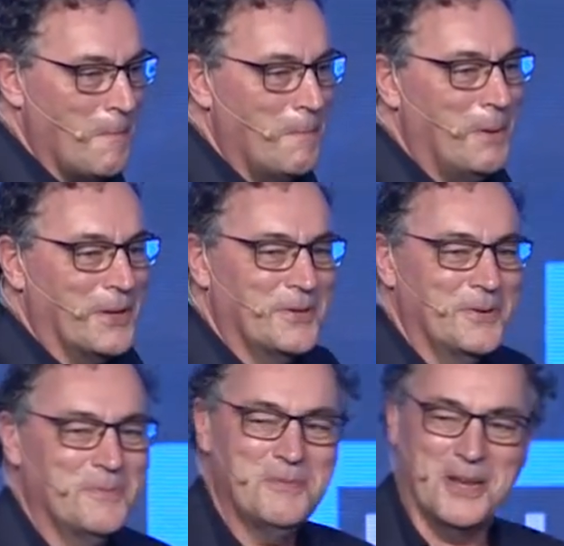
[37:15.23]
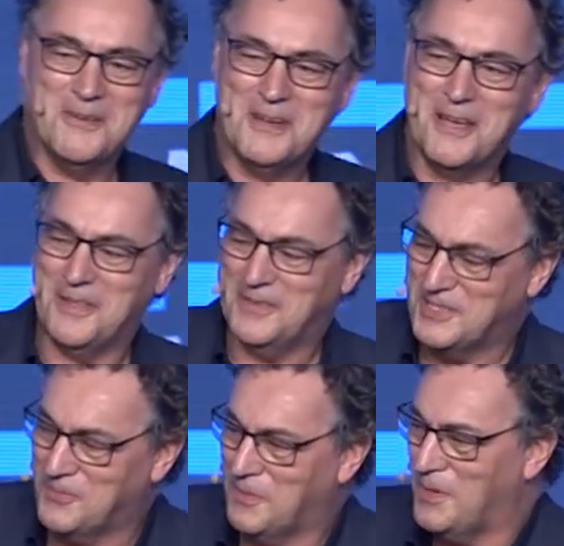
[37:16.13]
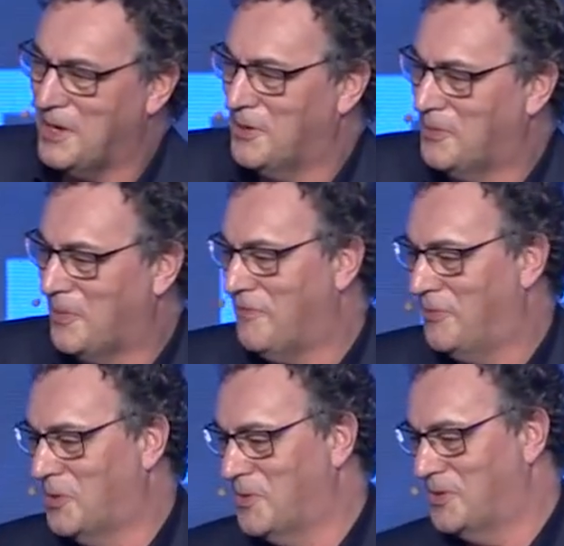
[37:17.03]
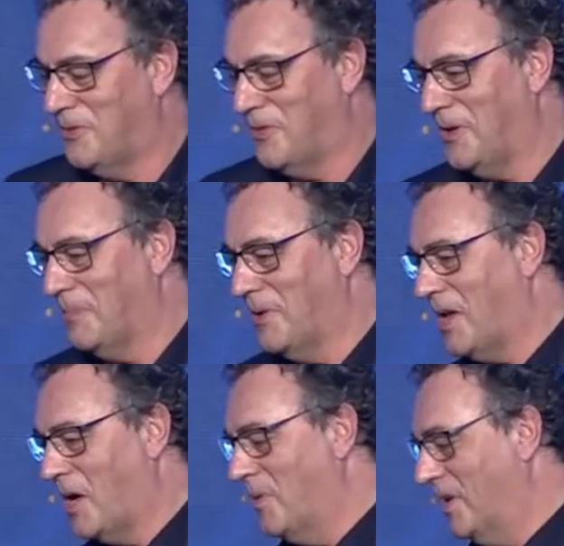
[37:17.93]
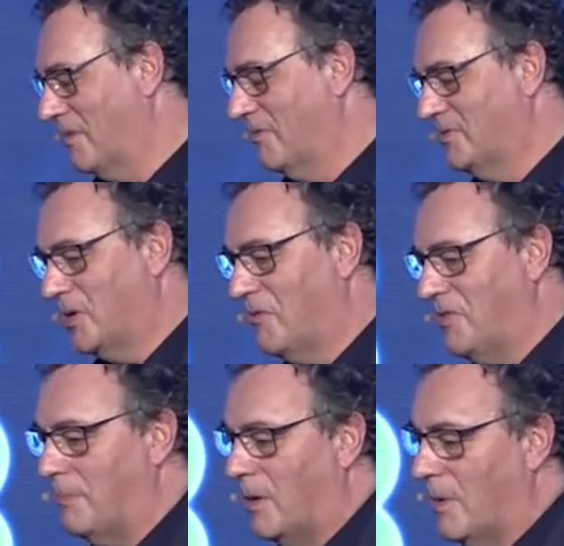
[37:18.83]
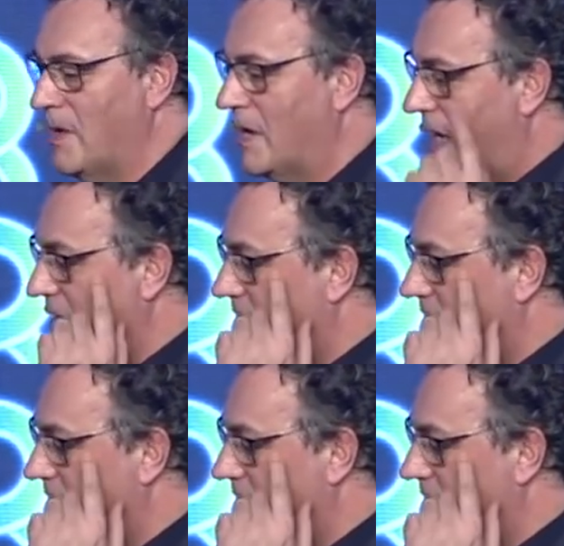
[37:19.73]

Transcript: But, you know, I think this would be a good way forward to think about how we can solve that problem. Next